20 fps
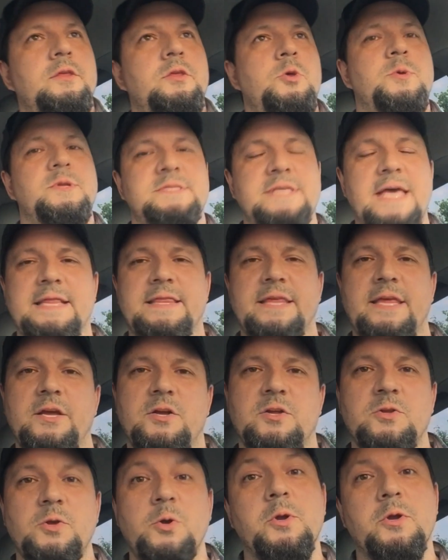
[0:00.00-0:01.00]
You could take the
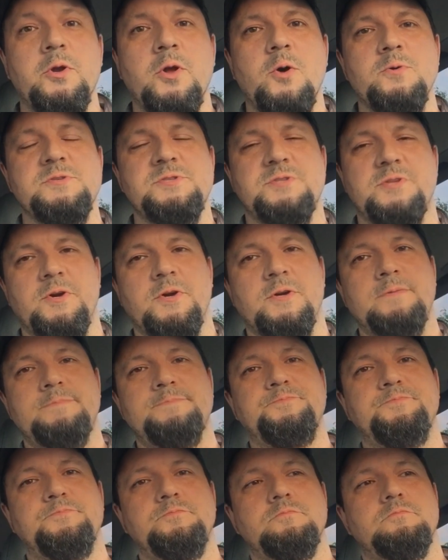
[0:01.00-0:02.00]
included holster,
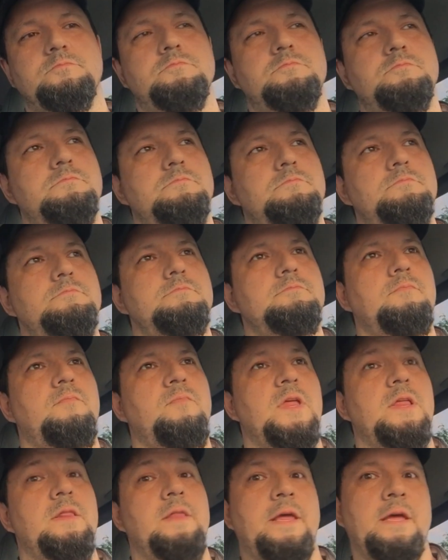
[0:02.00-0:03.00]

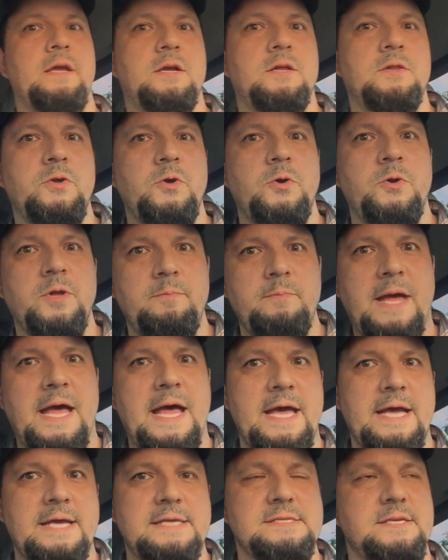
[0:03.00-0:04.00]
the included
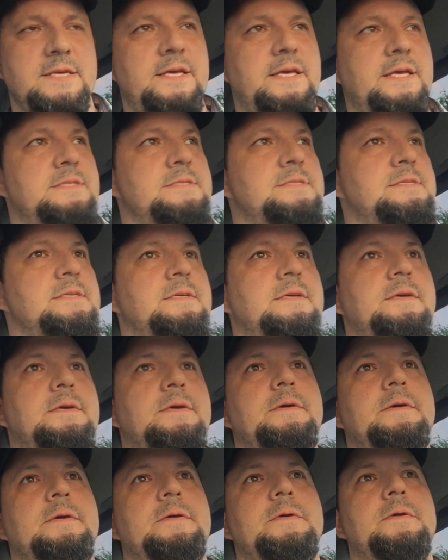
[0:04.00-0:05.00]
magazines,
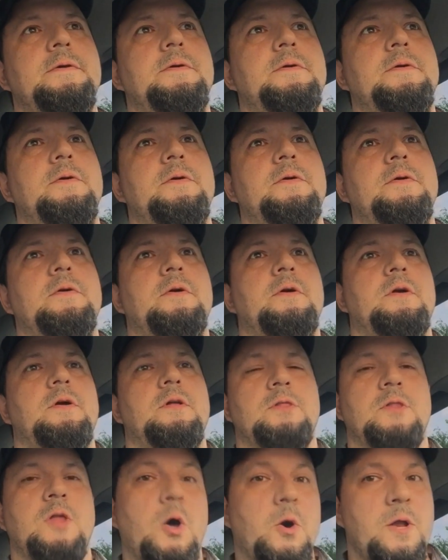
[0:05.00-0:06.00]

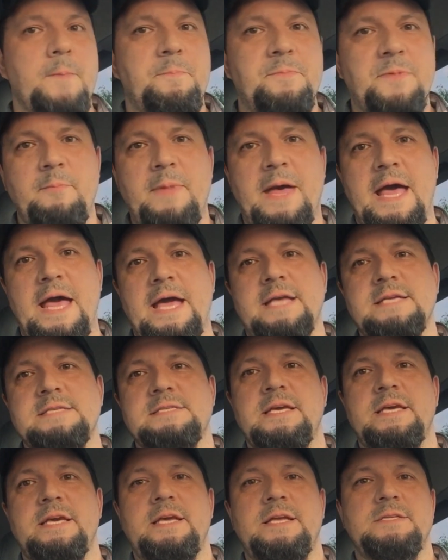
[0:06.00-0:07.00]
load up the
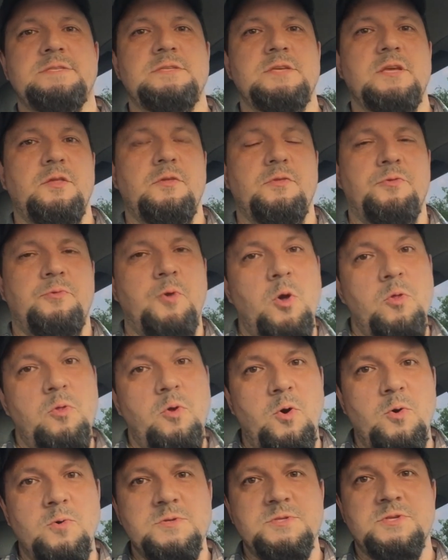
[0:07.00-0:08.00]
magazines, throw
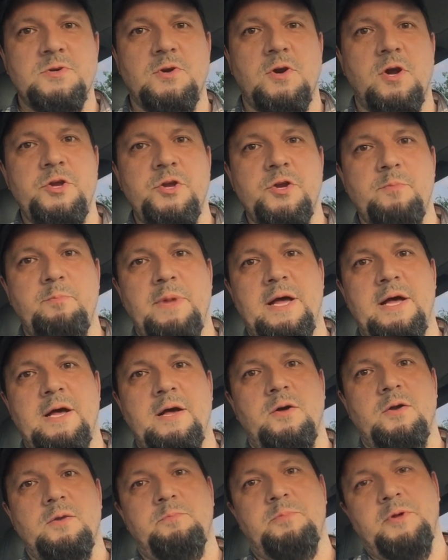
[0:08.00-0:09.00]
the holster on your
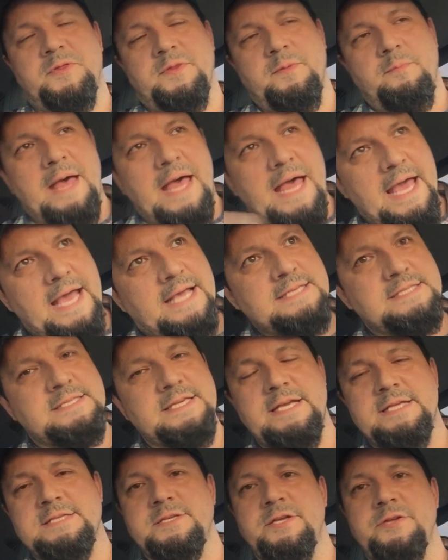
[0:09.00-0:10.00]
belt, put the
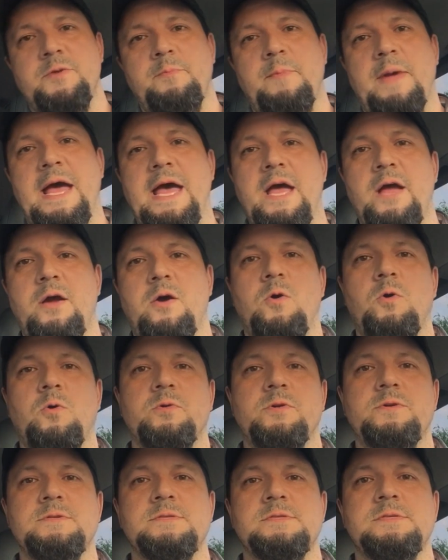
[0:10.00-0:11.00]
magazines in your mag
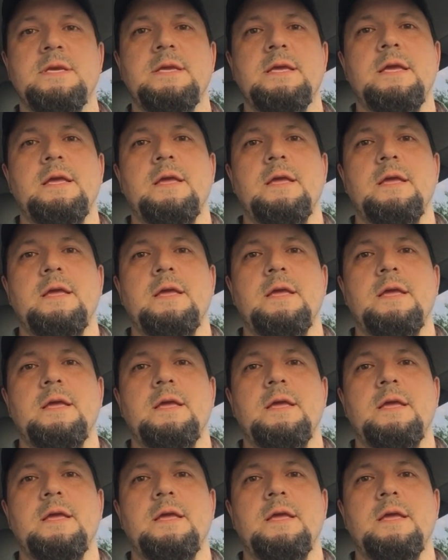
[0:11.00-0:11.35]
holders,